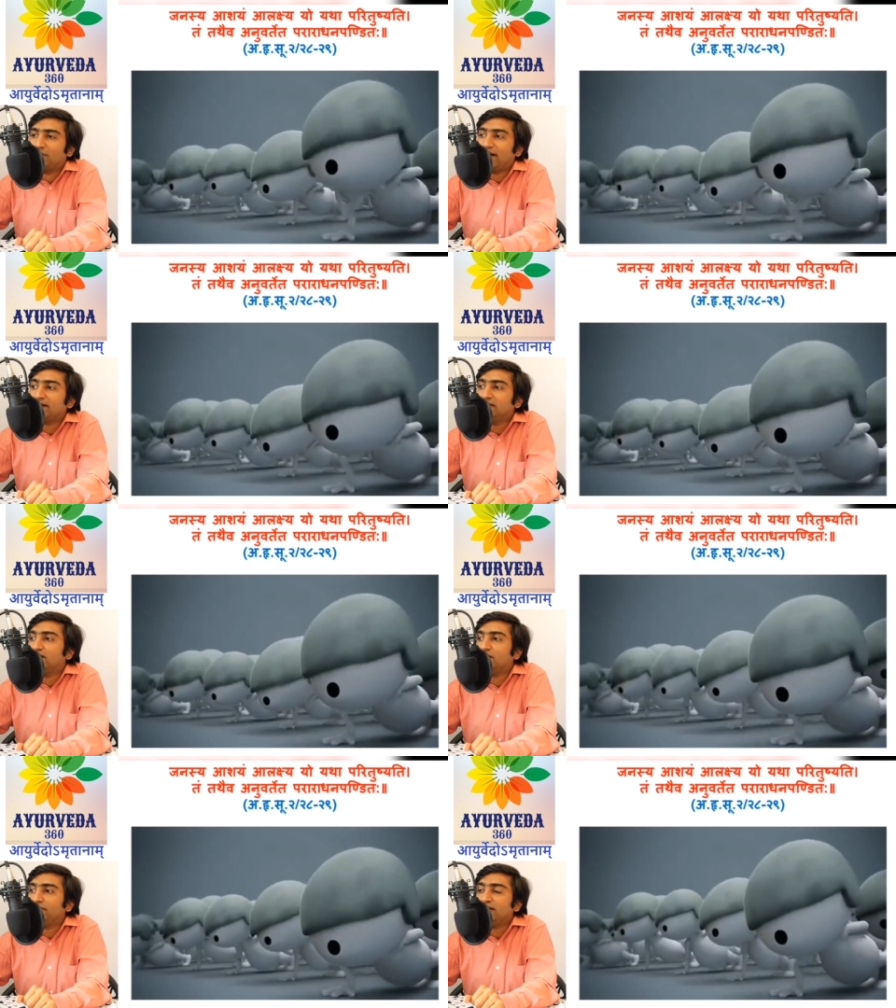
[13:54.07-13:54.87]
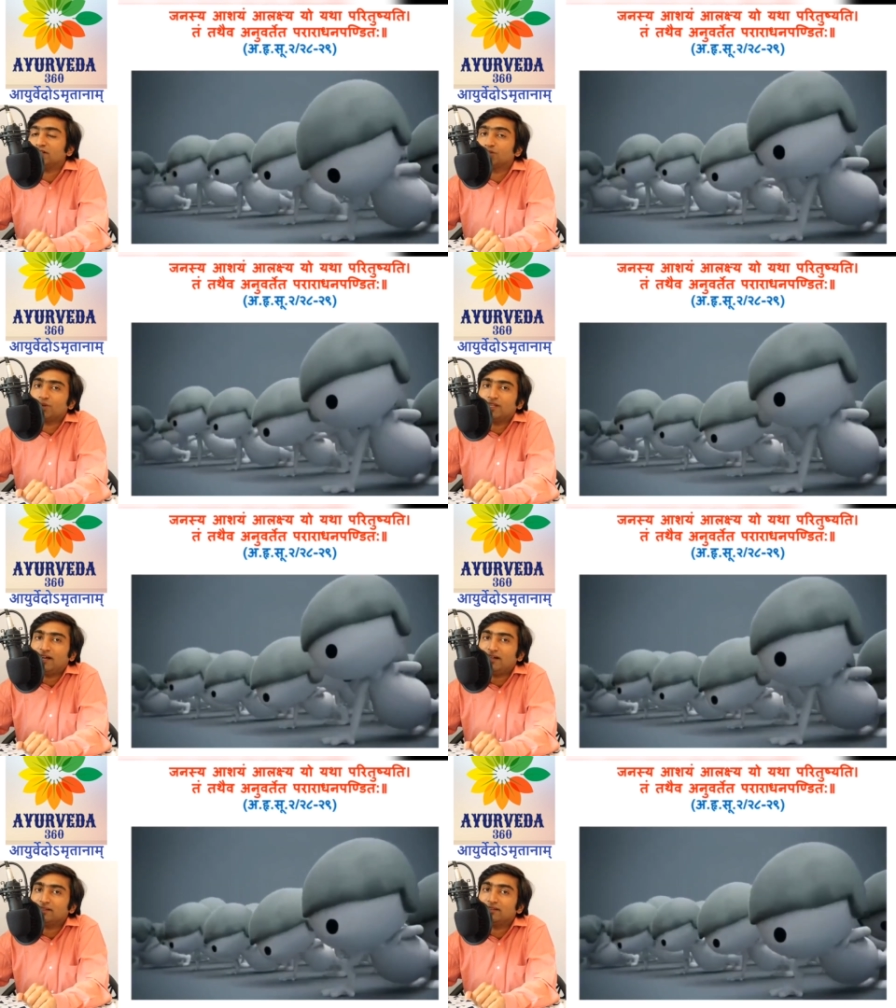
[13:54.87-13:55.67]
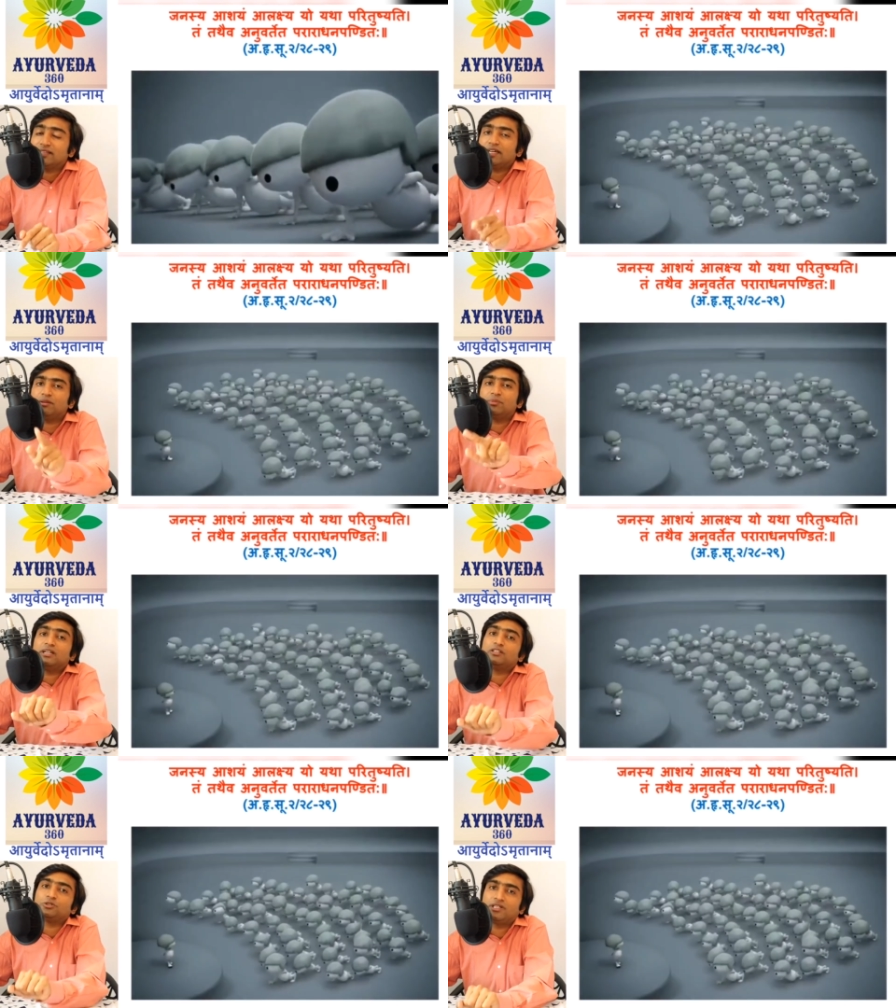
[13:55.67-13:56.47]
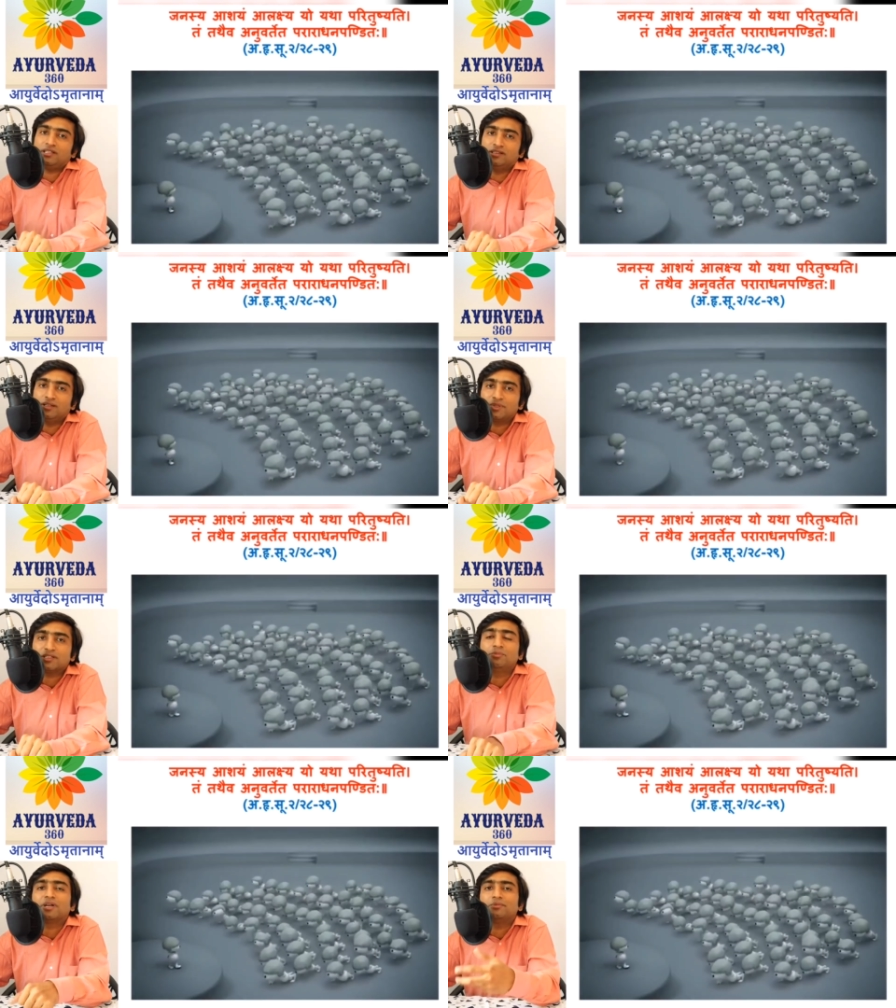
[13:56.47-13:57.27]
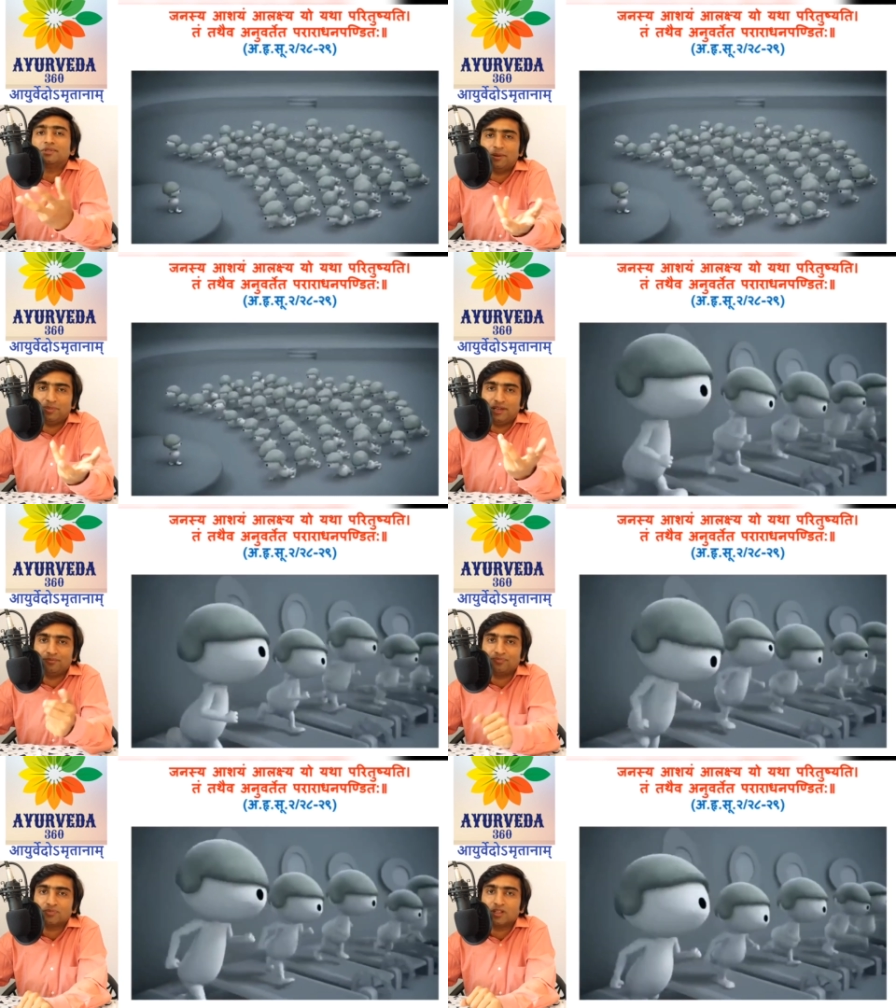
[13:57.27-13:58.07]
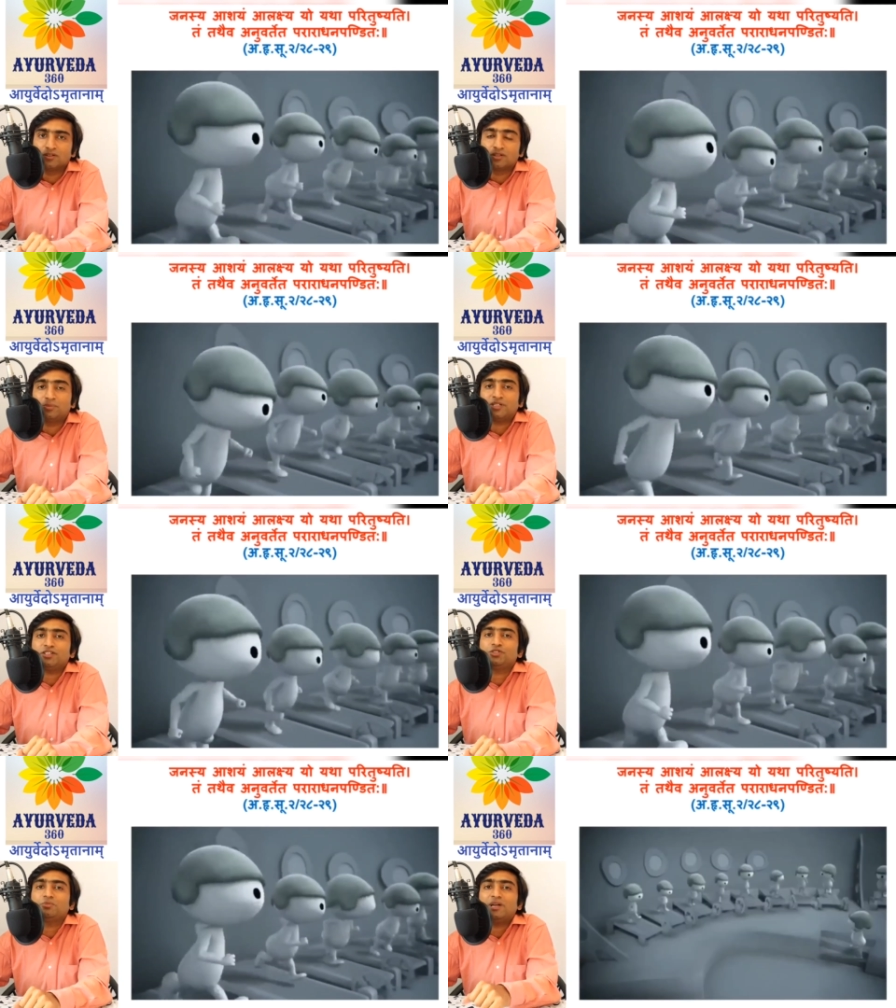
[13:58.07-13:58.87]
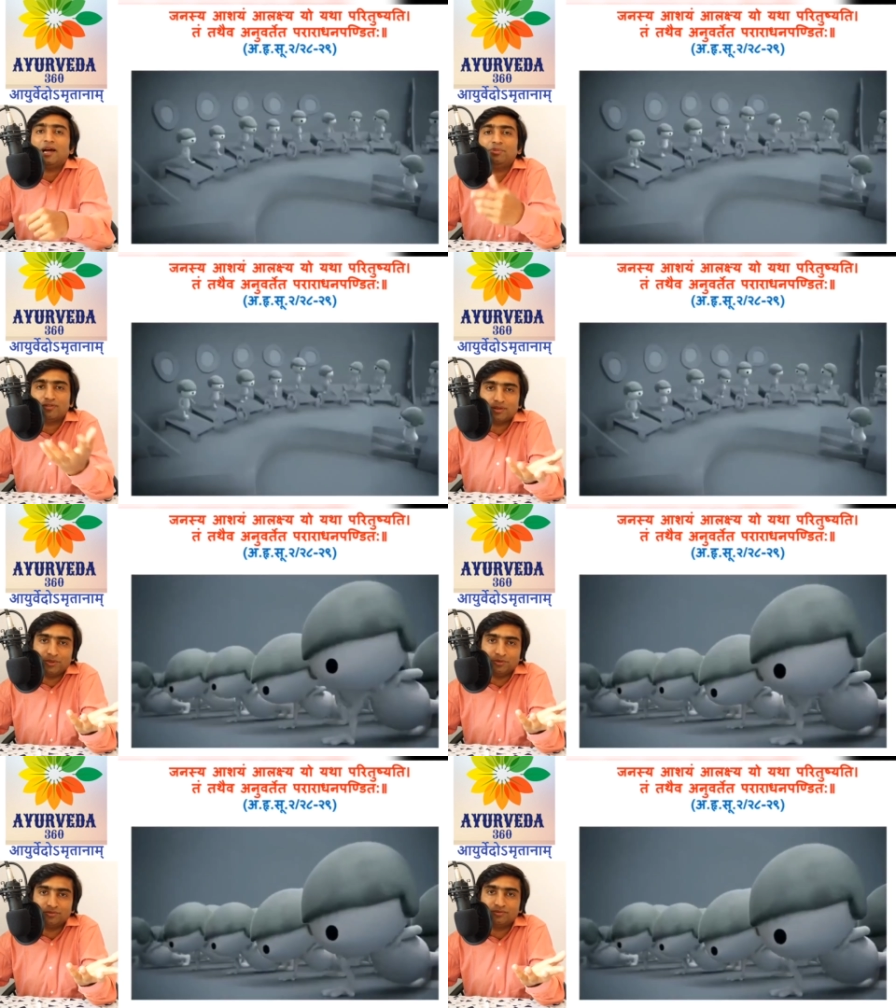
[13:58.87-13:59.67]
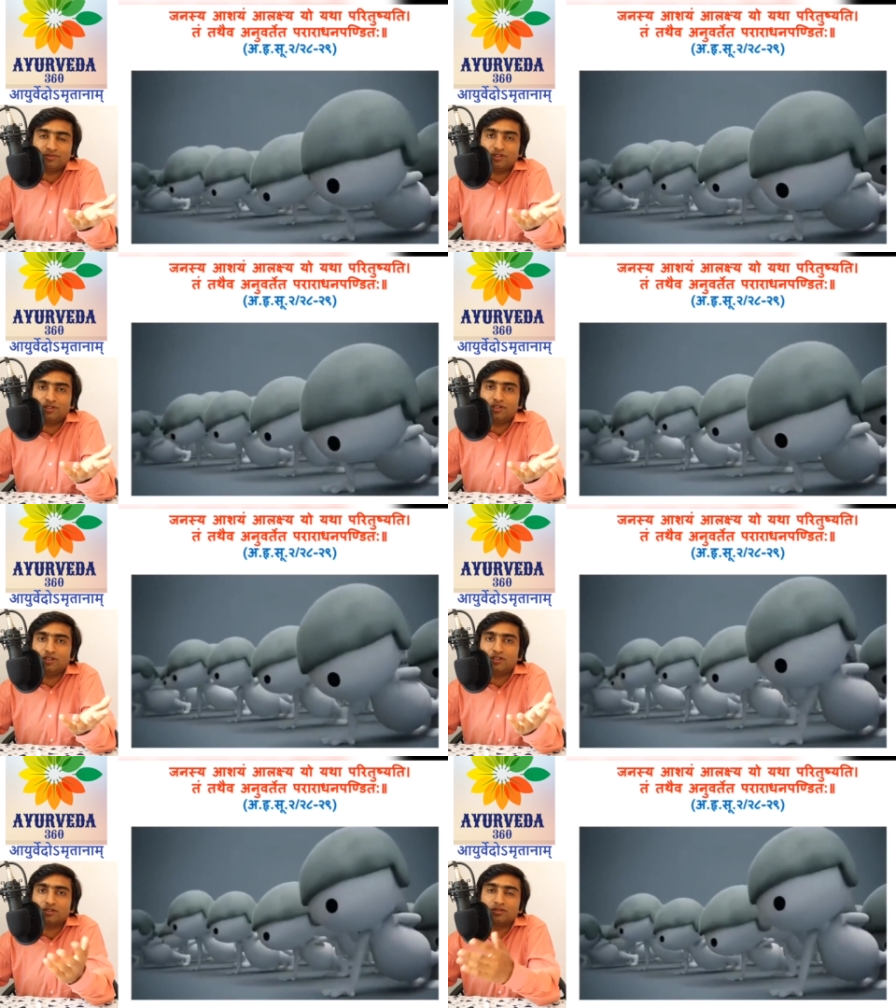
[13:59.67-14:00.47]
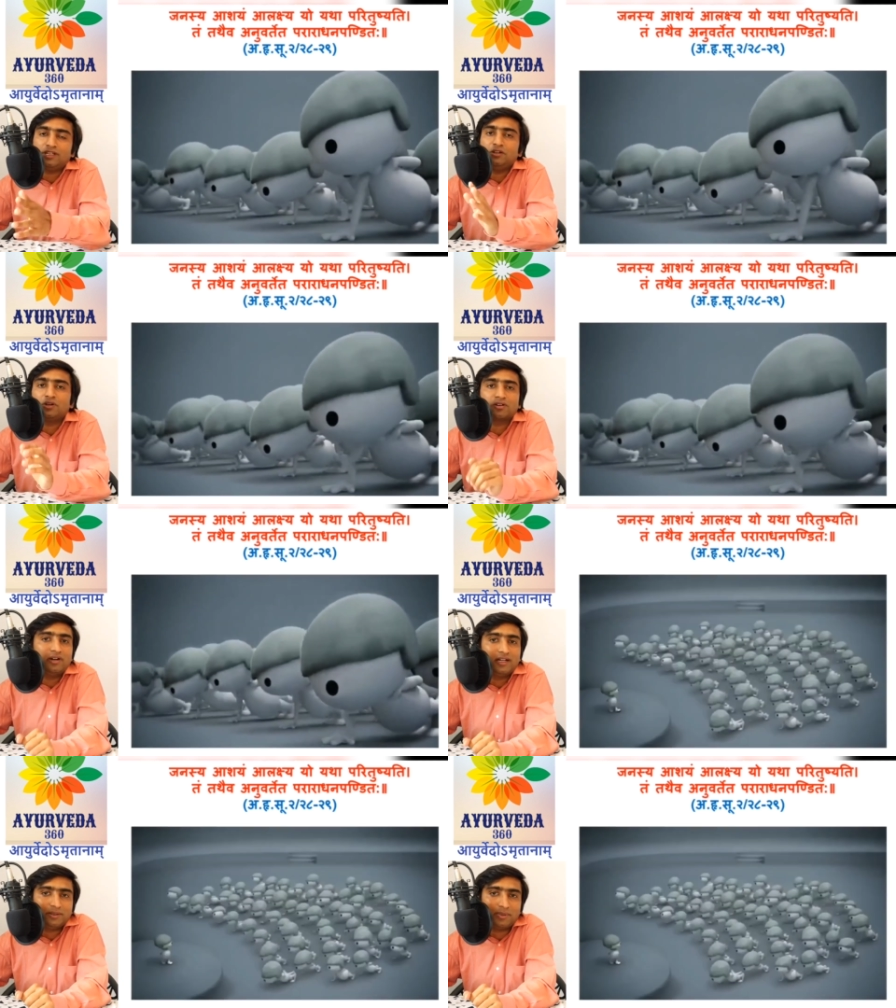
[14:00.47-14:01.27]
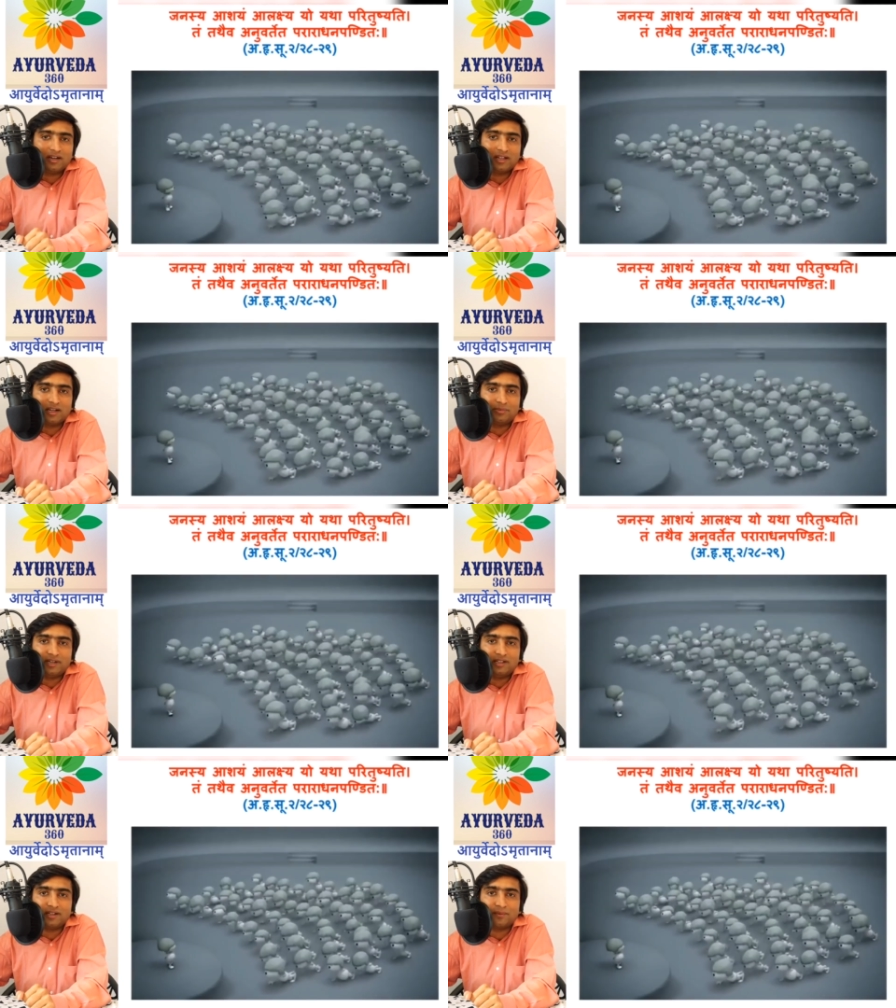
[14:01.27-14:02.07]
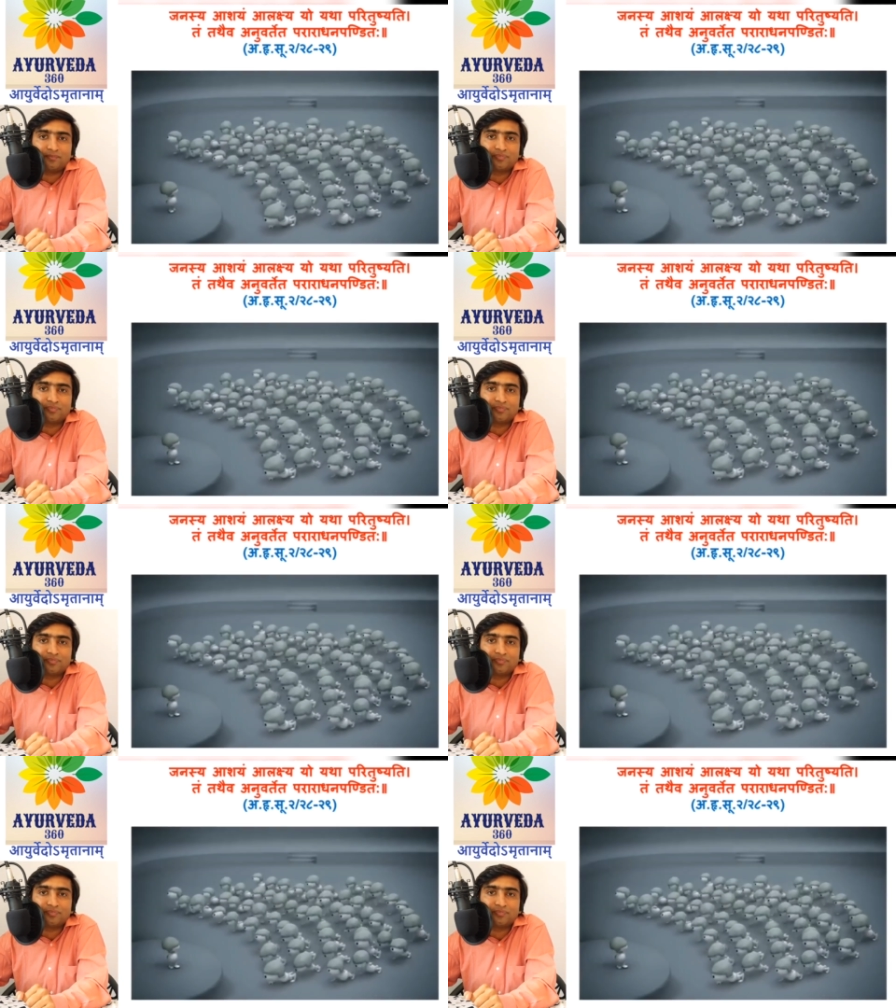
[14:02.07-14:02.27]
to act in that way so that tataiva paritushyati, the person becomes happy. So the person should be happy from you. So then you are called as a Pararadhana Pandita.